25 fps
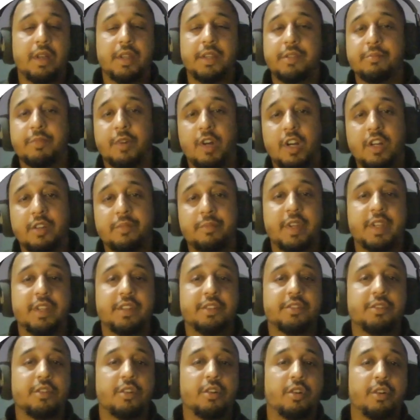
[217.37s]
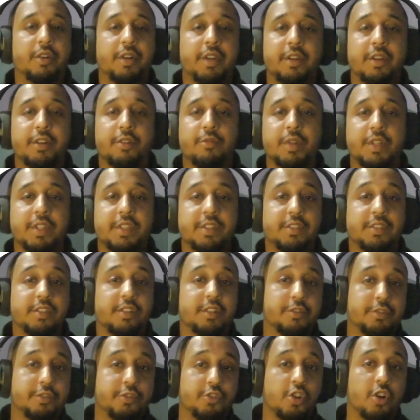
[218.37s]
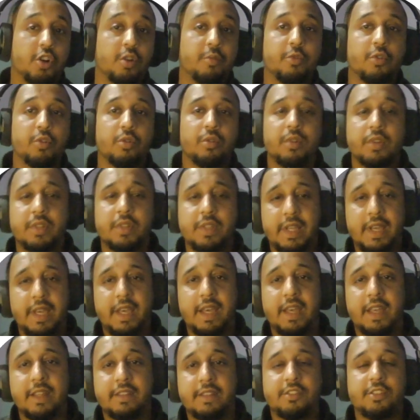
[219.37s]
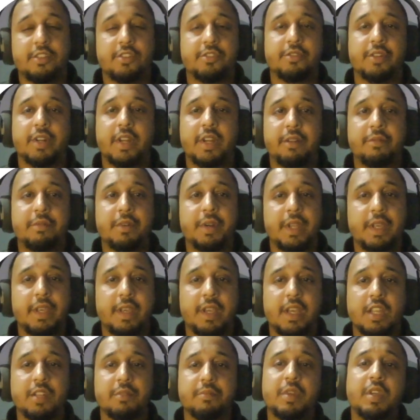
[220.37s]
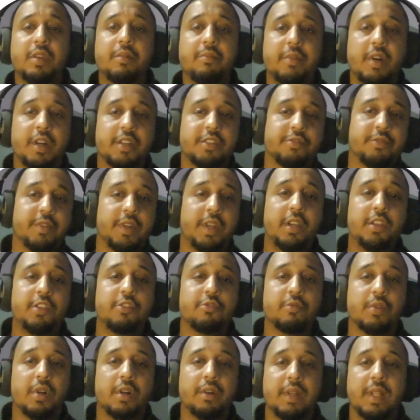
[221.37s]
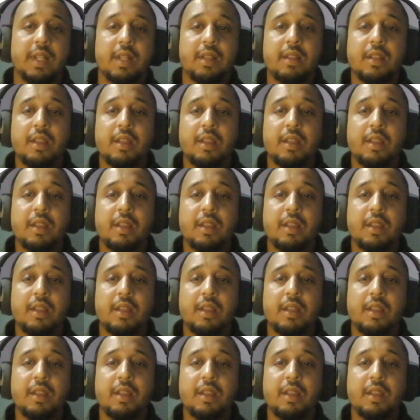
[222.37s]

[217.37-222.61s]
department or what is their job role, etc. Everything can be passed via URL.